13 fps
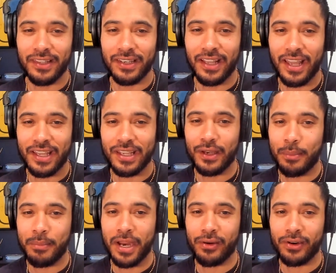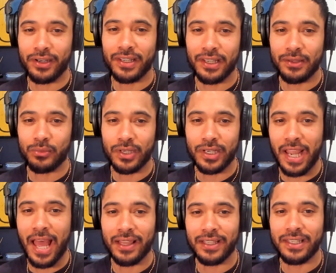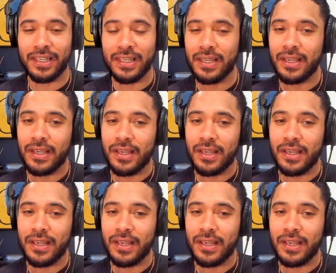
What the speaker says: than a American reality.